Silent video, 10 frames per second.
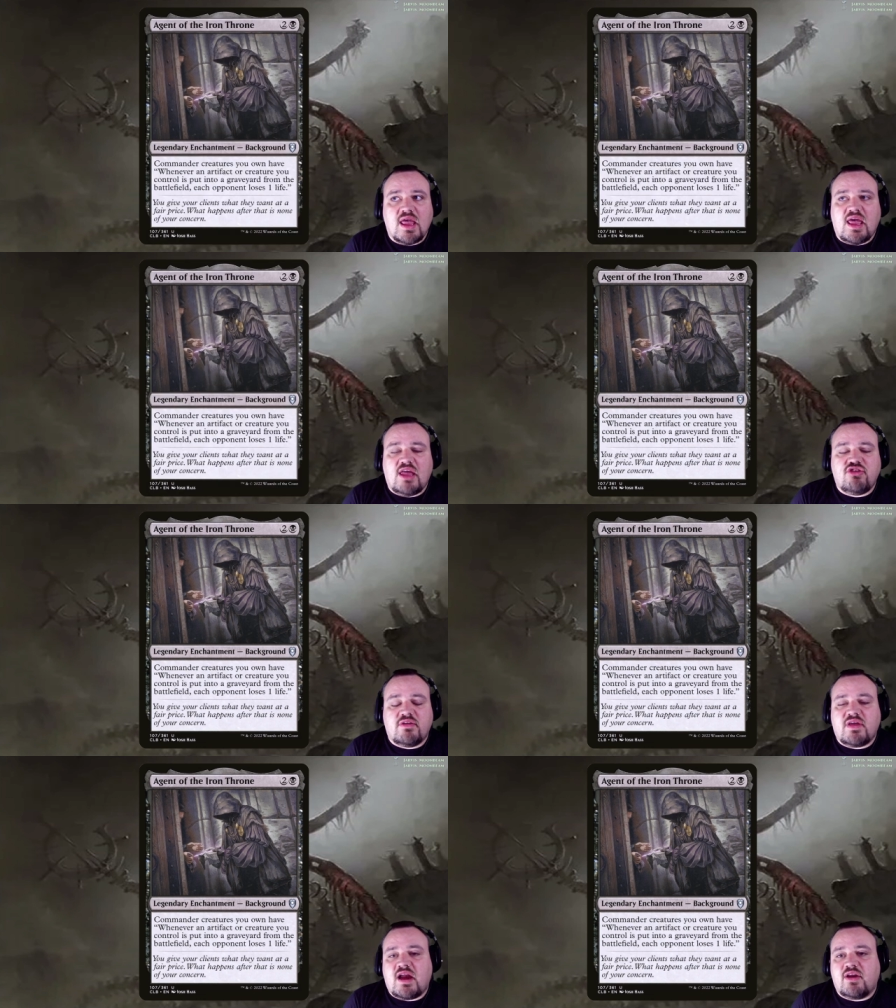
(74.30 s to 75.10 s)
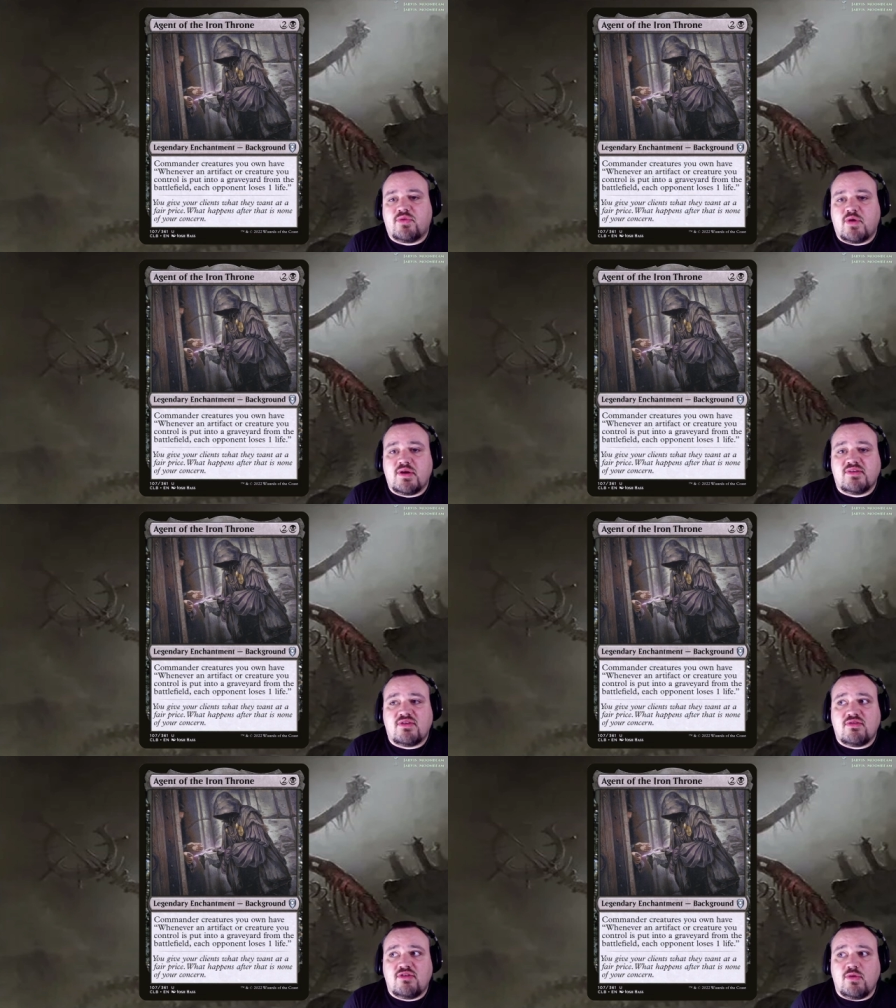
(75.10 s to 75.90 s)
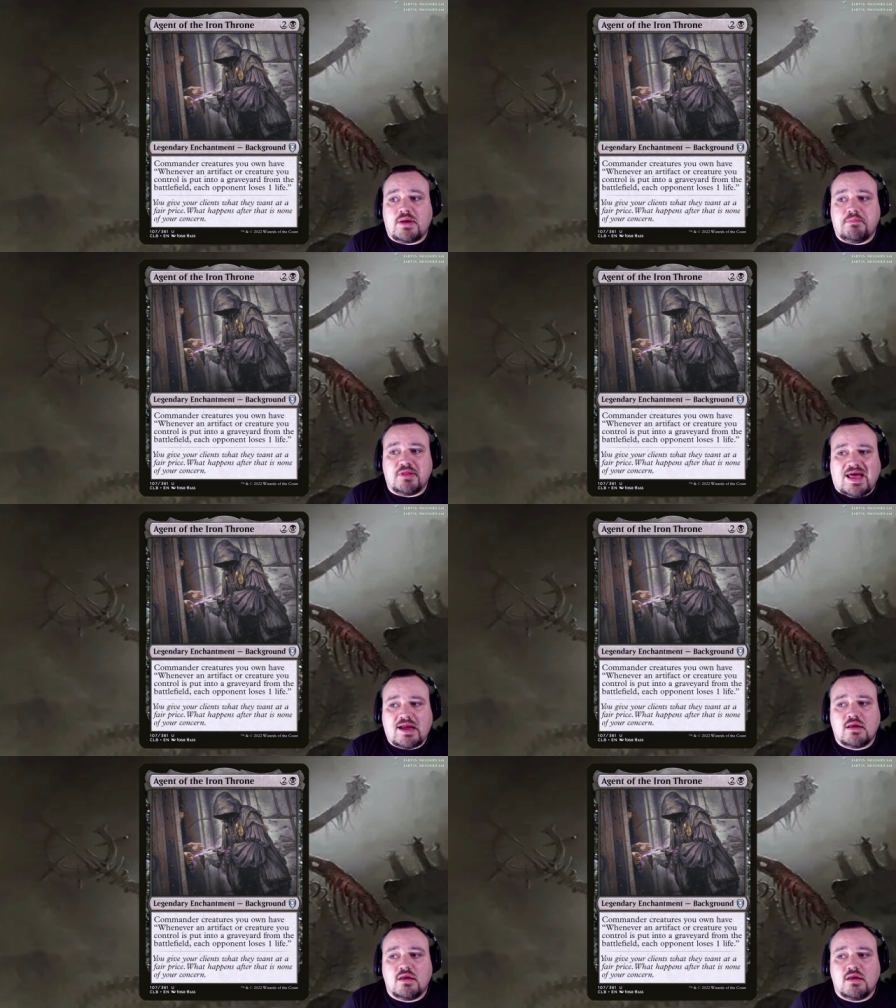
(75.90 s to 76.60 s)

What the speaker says: Agent of the Iron Throne is 2 and a black.